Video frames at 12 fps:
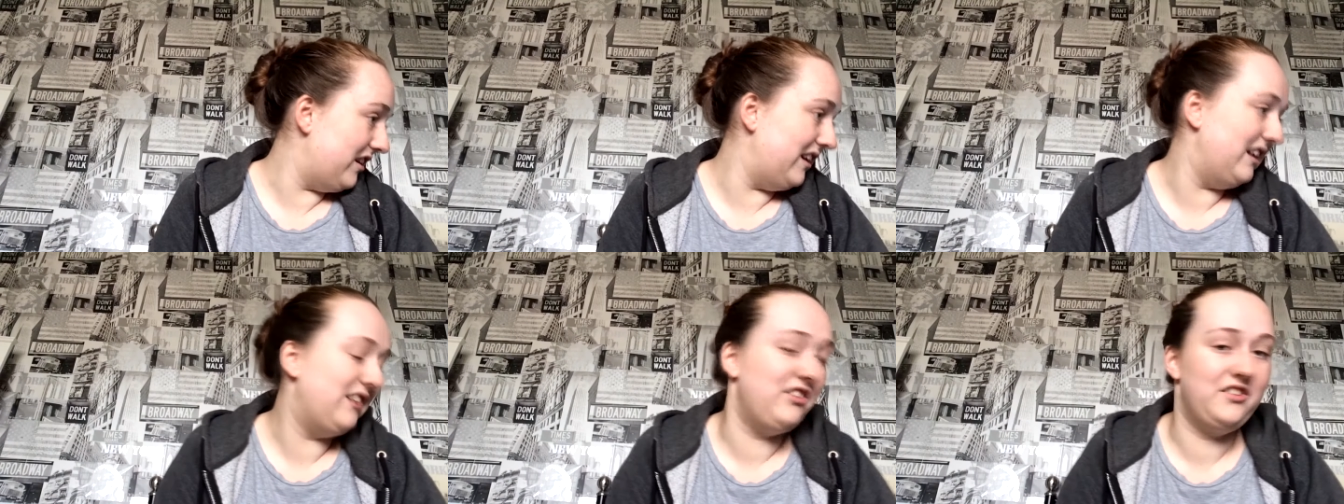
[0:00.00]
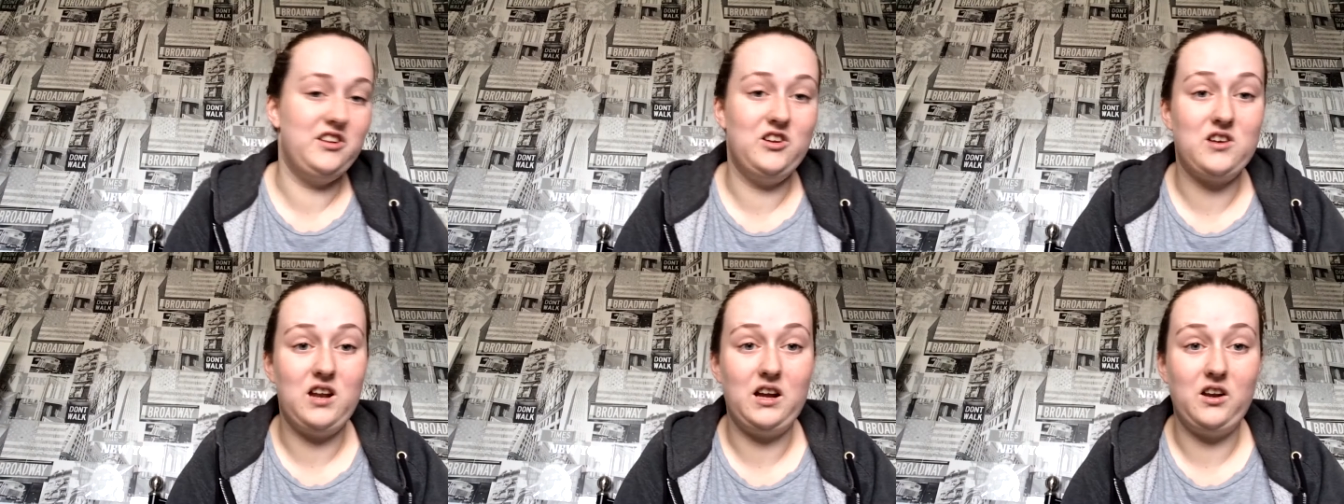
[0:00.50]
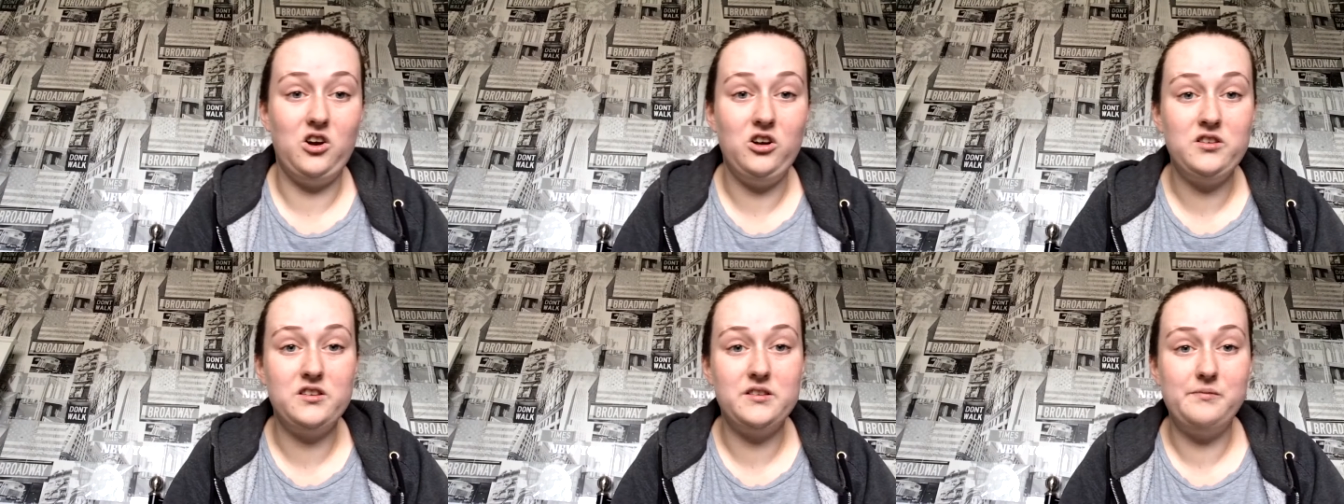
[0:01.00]
and it doesn't look like
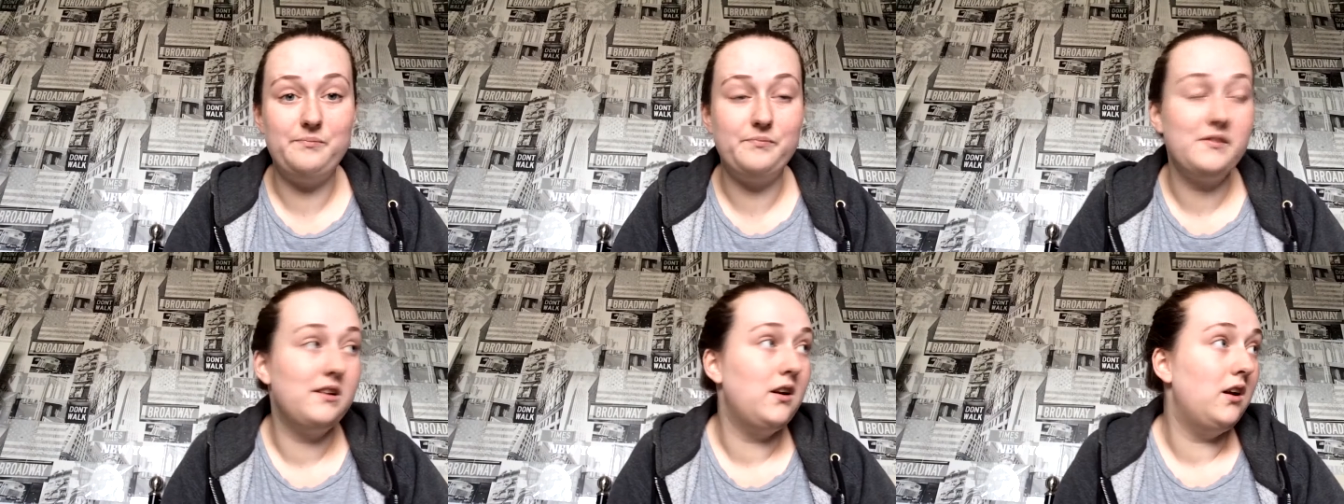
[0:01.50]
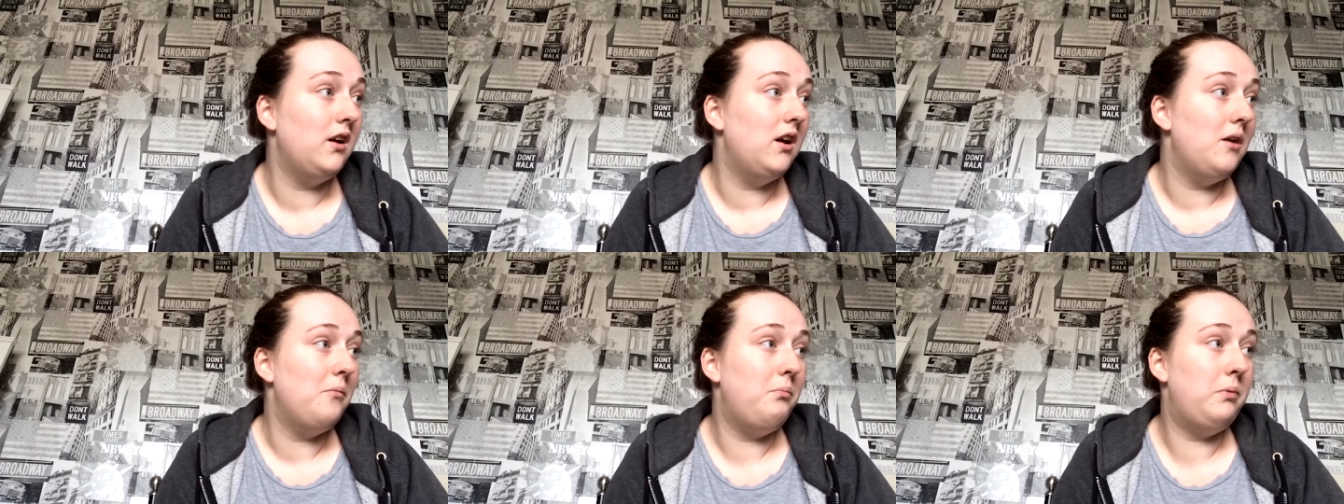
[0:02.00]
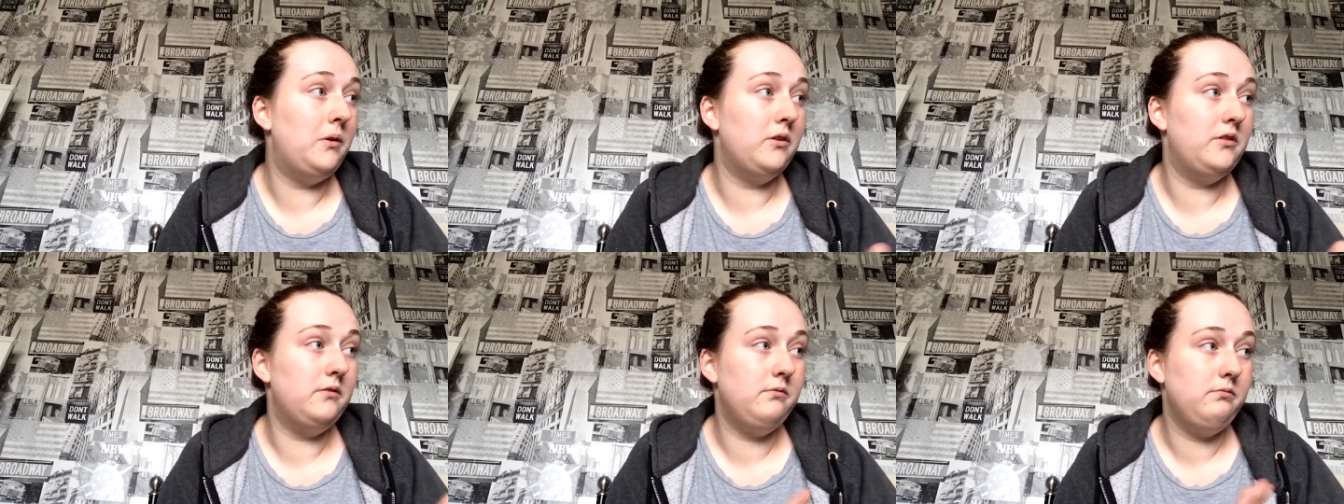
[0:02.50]
lots, but